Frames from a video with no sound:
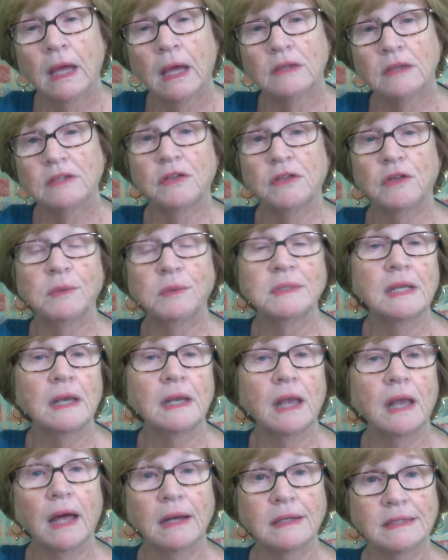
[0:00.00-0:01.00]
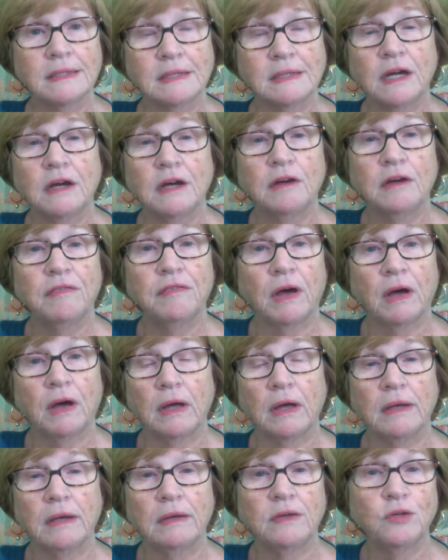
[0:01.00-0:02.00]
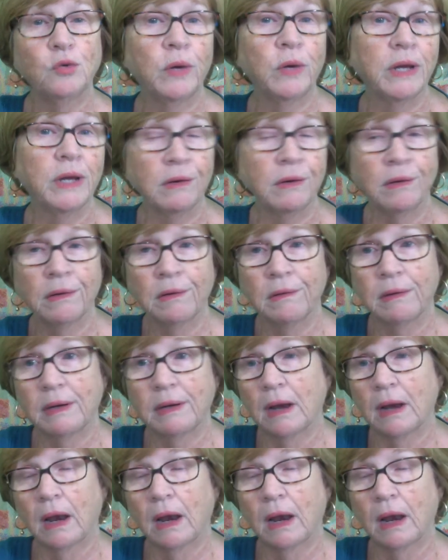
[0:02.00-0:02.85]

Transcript: So there was a lot of stuff on Twitter and